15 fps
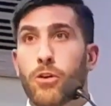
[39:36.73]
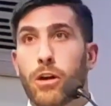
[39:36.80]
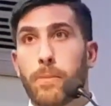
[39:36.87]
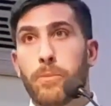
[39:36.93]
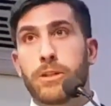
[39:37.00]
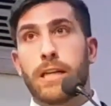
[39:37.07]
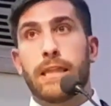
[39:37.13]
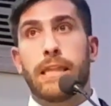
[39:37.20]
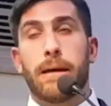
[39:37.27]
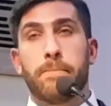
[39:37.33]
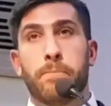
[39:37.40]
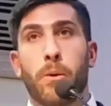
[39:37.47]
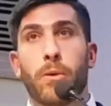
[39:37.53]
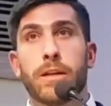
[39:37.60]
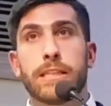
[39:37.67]
30% of
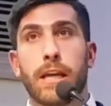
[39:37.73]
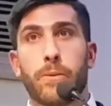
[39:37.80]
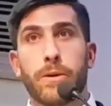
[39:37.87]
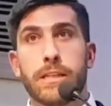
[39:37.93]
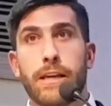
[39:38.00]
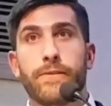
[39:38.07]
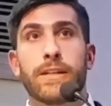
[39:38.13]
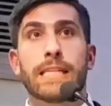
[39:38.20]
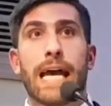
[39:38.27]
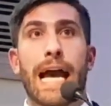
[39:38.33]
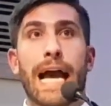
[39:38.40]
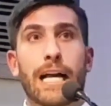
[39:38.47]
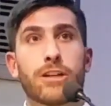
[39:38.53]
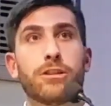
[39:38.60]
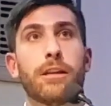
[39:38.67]
that bonus they receive
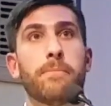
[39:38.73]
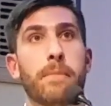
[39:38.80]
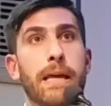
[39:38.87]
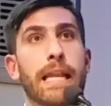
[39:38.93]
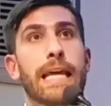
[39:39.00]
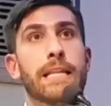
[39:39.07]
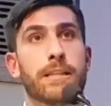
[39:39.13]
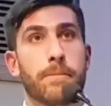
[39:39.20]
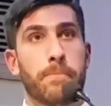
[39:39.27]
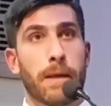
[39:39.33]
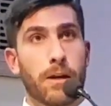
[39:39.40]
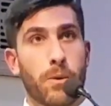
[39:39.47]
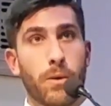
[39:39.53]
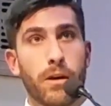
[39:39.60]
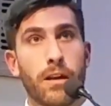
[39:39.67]
is actually made into
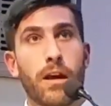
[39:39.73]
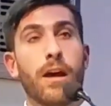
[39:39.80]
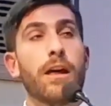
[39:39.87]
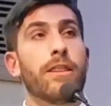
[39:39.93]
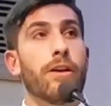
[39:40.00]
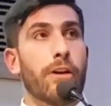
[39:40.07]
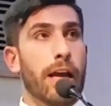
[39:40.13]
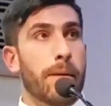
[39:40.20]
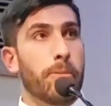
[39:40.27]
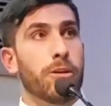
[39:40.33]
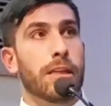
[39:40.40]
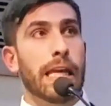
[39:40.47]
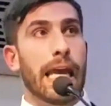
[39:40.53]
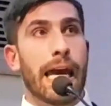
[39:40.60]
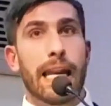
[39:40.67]
Bitcoin. They're
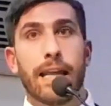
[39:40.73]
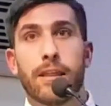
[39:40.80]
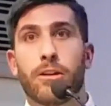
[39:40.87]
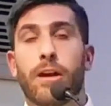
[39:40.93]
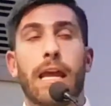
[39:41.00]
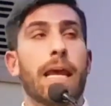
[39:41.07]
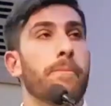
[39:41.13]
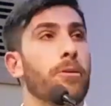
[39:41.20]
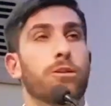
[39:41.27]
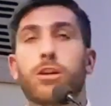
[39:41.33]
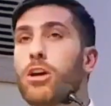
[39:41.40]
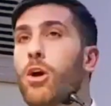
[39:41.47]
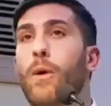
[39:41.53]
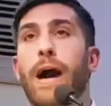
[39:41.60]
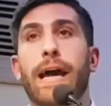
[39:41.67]
able to get it. They're
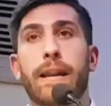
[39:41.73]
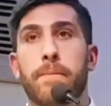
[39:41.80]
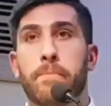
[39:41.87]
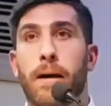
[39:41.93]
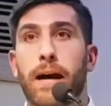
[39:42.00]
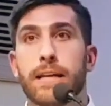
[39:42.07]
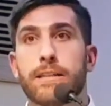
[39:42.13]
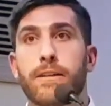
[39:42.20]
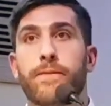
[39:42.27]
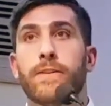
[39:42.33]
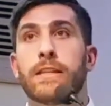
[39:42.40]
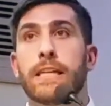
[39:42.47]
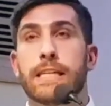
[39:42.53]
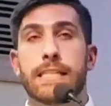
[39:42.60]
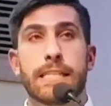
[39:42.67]
able to go ahead and buy
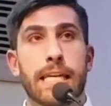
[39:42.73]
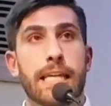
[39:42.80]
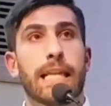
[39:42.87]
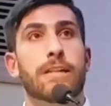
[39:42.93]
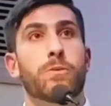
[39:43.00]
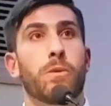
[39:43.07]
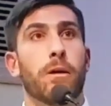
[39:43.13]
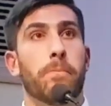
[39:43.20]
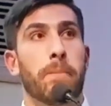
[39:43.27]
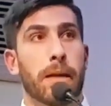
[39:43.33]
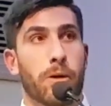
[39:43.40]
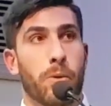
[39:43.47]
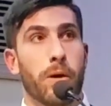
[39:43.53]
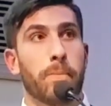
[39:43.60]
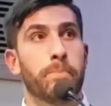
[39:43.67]
stuff and to see that's real
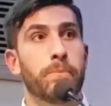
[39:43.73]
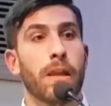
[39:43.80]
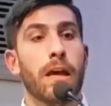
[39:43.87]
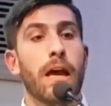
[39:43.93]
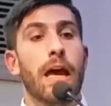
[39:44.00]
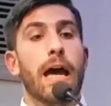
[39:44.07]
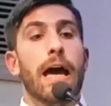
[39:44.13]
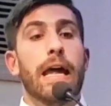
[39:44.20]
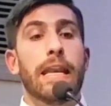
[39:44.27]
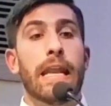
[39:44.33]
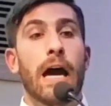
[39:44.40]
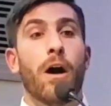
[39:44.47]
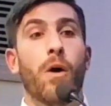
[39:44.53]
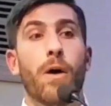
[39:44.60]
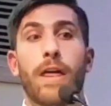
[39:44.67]
Bitcoin.
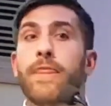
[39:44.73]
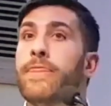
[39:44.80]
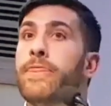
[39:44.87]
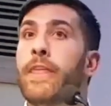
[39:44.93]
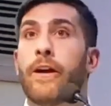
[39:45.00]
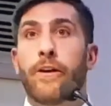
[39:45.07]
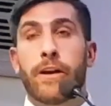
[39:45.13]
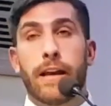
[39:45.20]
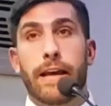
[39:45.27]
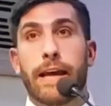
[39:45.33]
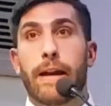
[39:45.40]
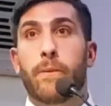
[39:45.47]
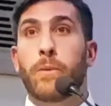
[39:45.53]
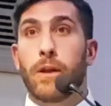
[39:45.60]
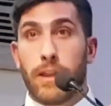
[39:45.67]
Now, they're going
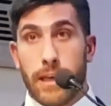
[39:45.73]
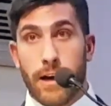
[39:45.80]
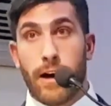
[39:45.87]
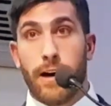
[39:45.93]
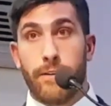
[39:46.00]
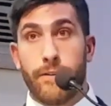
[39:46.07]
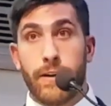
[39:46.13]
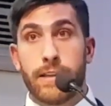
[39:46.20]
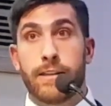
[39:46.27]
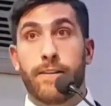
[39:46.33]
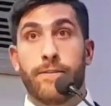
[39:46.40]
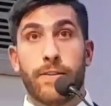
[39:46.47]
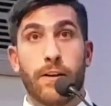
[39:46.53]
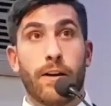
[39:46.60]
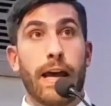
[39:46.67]
to get really confident
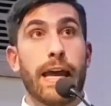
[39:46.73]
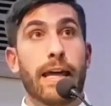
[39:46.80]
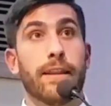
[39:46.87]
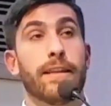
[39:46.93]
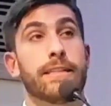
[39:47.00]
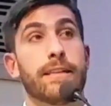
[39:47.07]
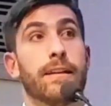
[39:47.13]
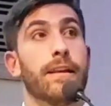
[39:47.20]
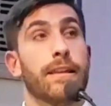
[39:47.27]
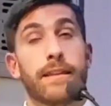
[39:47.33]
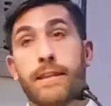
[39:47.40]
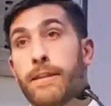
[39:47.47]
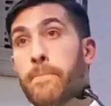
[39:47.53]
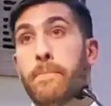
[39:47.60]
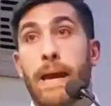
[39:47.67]
and feel, hey, listen,
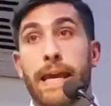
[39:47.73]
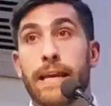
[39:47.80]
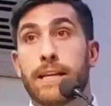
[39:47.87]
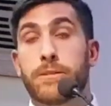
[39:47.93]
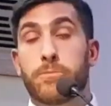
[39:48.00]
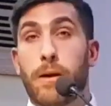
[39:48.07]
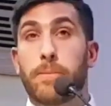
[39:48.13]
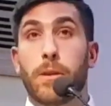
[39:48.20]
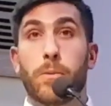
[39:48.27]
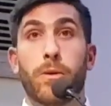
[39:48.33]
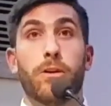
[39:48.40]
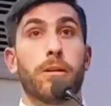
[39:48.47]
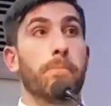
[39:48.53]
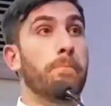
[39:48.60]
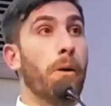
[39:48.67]
the bank is probably
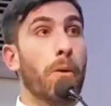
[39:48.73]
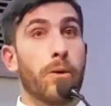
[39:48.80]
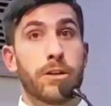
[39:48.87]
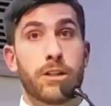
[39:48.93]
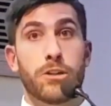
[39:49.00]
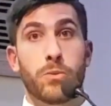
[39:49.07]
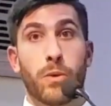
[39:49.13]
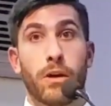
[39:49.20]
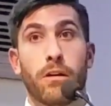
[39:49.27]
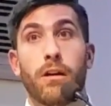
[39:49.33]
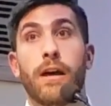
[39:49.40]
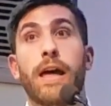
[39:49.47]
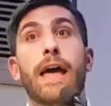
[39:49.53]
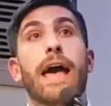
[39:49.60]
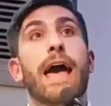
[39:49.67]
real, the bonus is real,